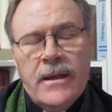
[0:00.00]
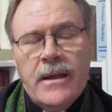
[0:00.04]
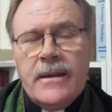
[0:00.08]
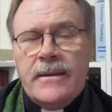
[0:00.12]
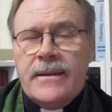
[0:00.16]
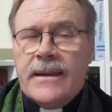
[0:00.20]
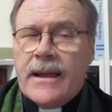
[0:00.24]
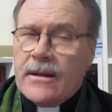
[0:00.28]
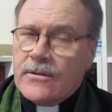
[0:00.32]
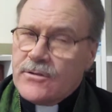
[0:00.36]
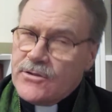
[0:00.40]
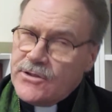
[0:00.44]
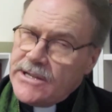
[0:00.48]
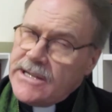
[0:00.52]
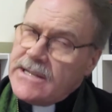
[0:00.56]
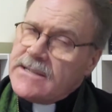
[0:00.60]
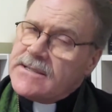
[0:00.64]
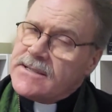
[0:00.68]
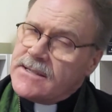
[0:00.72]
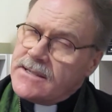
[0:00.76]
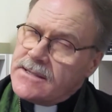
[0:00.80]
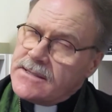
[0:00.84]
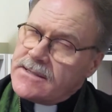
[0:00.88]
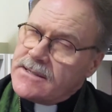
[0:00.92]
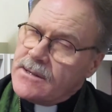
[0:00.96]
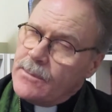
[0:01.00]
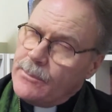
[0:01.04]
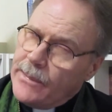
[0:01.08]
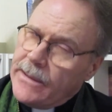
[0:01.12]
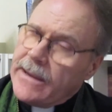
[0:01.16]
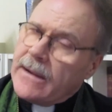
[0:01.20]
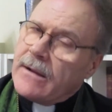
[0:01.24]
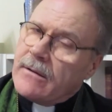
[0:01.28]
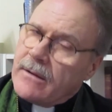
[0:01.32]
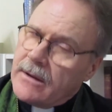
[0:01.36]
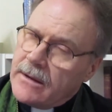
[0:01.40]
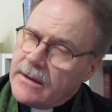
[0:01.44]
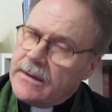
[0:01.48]
Now, Jesus'
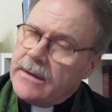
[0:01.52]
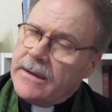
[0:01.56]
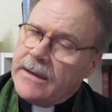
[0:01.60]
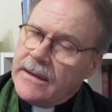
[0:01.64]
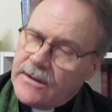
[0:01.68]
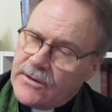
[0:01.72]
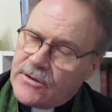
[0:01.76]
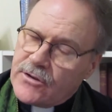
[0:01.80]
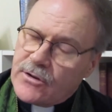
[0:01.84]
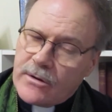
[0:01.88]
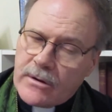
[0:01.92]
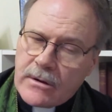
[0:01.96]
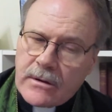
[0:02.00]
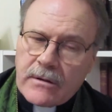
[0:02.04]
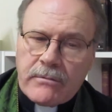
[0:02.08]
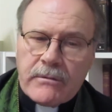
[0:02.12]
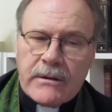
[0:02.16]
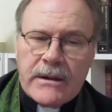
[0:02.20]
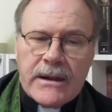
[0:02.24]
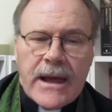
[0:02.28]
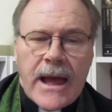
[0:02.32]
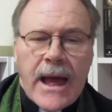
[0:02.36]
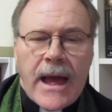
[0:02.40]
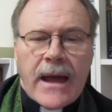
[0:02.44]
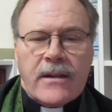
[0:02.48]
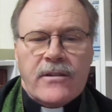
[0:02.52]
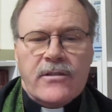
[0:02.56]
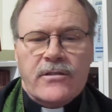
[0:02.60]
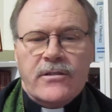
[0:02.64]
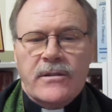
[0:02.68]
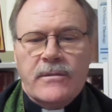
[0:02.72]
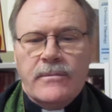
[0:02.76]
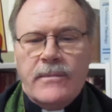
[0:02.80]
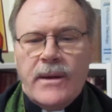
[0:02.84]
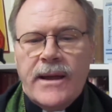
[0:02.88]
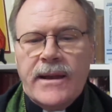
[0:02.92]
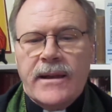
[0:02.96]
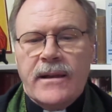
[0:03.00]
apparent knee-jerk
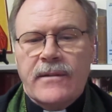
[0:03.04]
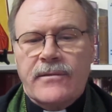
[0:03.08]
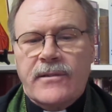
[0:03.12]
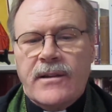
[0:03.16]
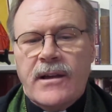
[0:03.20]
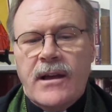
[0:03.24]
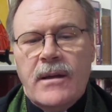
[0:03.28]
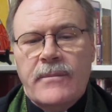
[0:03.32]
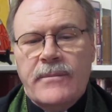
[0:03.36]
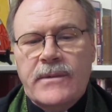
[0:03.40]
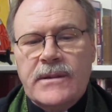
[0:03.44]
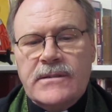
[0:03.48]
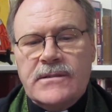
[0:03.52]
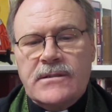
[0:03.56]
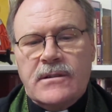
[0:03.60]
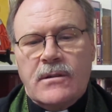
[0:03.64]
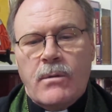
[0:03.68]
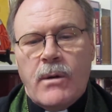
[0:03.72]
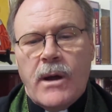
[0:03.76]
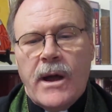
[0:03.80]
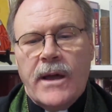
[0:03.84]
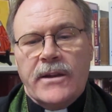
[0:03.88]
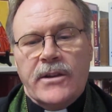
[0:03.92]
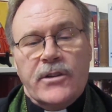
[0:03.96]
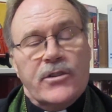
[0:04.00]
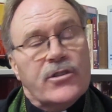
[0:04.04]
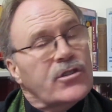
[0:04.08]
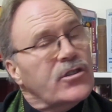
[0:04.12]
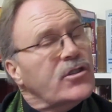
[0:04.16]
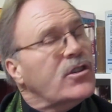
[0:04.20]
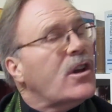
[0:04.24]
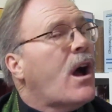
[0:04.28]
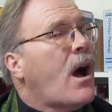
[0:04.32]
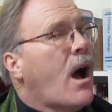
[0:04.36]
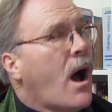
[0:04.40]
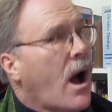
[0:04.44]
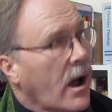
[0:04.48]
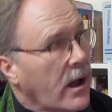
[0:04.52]
reaction might have come as quite a
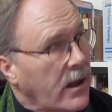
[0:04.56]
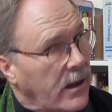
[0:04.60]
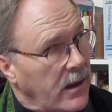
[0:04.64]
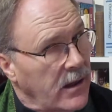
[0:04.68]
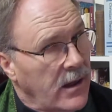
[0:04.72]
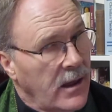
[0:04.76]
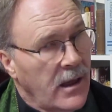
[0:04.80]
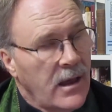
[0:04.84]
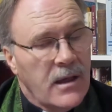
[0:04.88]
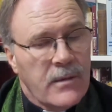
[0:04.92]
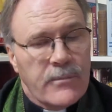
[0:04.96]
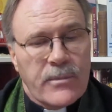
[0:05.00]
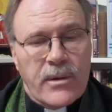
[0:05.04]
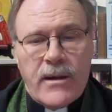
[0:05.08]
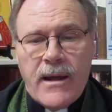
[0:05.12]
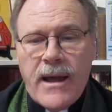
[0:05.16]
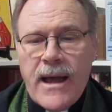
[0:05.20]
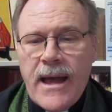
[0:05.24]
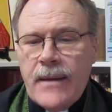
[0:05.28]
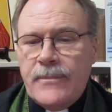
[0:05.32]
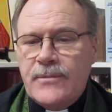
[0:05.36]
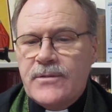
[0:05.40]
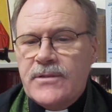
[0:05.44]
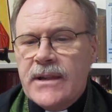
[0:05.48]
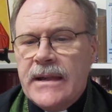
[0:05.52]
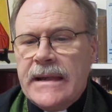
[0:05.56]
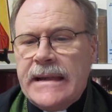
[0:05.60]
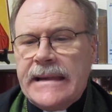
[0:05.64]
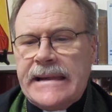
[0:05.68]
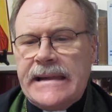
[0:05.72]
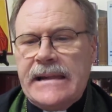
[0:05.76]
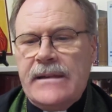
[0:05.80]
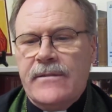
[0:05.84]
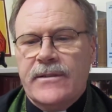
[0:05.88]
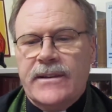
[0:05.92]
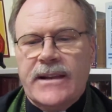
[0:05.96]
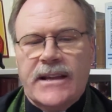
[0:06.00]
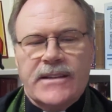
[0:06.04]
shock, perhaps
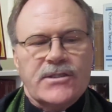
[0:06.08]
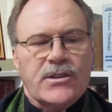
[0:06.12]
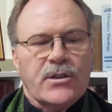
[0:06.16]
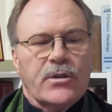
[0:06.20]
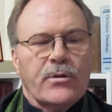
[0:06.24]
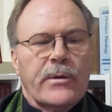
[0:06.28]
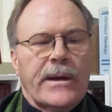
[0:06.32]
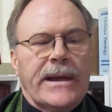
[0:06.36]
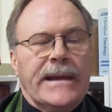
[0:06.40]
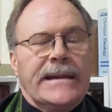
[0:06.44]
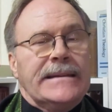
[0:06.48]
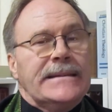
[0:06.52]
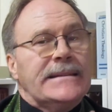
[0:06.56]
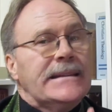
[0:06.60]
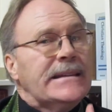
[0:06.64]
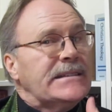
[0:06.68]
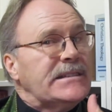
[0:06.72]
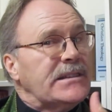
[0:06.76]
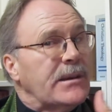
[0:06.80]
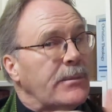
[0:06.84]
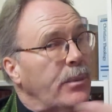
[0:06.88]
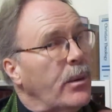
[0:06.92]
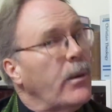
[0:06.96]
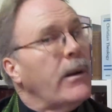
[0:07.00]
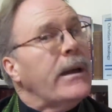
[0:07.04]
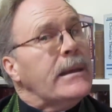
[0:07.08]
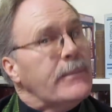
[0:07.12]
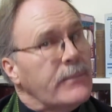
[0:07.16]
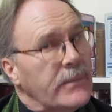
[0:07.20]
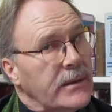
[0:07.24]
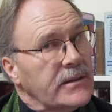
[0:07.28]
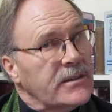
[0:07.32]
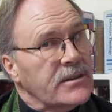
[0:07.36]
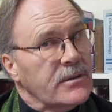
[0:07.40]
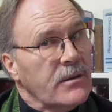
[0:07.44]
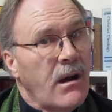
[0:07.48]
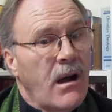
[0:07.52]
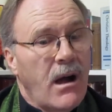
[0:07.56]
even as a great
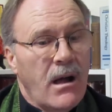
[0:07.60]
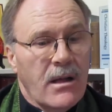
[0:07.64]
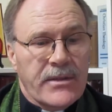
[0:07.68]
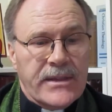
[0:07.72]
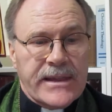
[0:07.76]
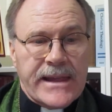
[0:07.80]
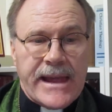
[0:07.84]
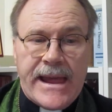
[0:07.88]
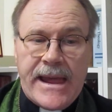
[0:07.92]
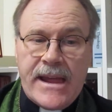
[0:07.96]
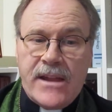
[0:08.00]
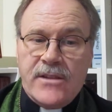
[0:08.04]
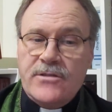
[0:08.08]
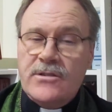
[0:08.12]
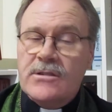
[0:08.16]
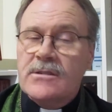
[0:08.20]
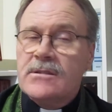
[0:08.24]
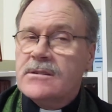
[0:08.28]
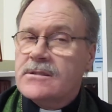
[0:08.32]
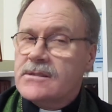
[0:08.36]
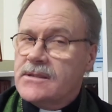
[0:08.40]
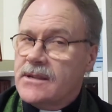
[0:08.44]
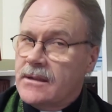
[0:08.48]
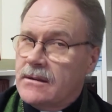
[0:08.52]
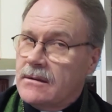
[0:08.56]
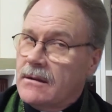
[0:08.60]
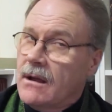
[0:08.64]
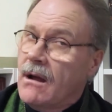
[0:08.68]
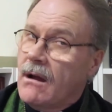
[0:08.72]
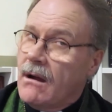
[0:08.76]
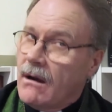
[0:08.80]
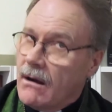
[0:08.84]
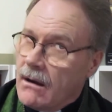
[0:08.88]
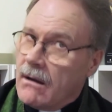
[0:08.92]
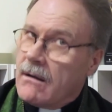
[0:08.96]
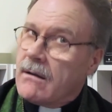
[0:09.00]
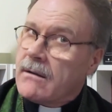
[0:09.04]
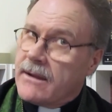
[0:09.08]
disappointment to all the angels and
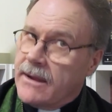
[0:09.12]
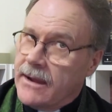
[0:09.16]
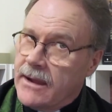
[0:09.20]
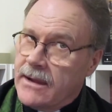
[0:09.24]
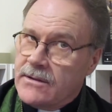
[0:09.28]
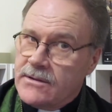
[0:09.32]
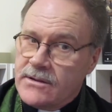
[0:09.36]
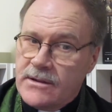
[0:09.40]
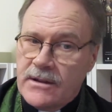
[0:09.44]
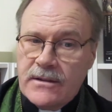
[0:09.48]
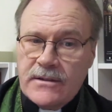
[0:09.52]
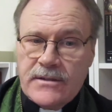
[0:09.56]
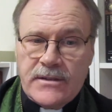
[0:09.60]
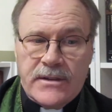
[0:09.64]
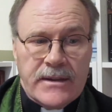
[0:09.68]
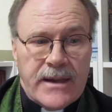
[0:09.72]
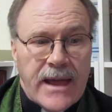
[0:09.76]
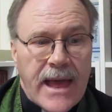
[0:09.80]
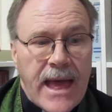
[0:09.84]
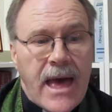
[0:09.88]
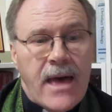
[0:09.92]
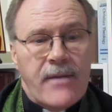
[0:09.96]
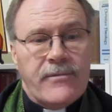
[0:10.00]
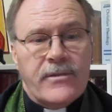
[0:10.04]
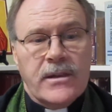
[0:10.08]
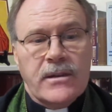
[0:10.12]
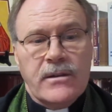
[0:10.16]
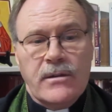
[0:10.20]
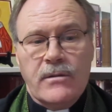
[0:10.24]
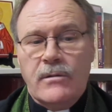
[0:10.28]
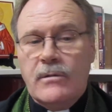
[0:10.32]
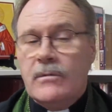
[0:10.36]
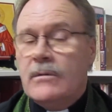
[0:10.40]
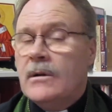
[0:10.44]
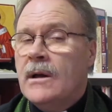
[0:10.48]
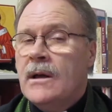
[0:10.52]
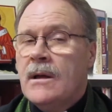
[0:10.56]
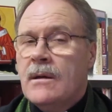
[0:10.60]
archangels in heaven,
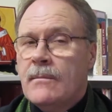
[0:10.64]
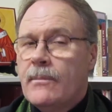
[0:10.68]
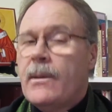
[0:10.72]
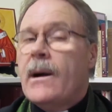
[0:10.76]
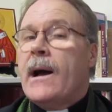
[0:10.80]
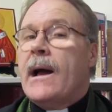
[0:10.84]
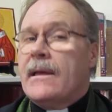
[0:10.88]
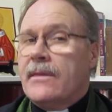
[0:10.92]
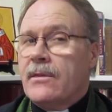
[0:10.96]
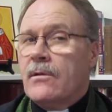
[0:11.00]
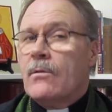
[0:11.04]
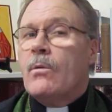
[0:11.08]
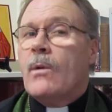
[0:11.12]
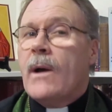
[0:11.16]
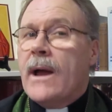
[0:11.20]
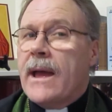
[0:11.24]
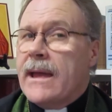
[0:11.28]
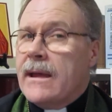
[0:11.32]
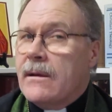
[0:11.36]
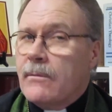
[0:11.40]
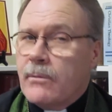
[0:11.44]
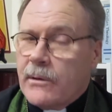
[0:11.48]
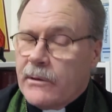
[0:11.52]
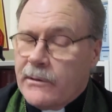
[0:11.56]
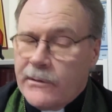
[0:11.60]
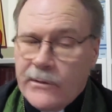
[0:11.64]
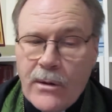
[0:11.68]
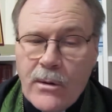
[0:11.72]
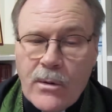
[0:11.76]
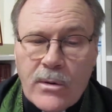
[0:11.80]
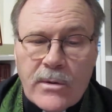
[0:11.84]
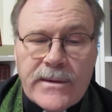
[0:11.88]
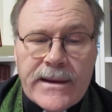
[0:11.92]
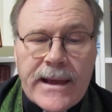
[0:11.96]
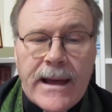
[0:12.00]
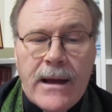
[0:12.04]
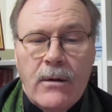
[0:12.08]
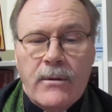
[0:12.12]
who, by the way, were no
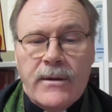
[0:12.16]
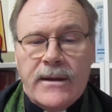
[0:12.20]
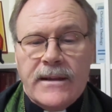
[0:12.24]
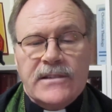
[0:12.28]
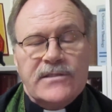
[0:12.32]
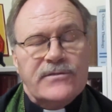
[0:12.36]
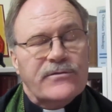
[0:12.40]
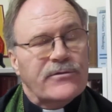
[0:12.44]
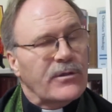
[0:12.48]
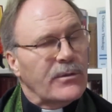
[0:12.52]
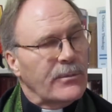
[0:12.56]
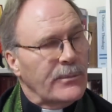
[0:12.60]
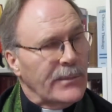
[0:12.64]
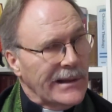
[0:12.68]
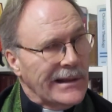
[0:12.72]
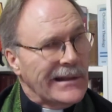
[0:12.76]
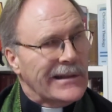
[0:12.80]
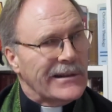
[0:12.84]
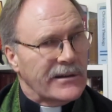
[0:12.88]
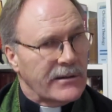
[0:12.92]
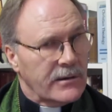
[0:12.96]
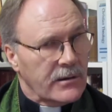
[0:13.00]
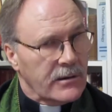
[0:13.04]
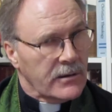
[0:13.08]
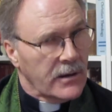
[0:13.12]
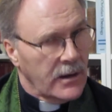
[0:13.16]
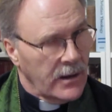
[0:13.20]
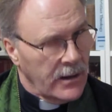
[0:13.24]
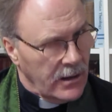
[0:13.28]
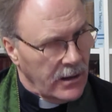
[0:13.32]
doubt as familiar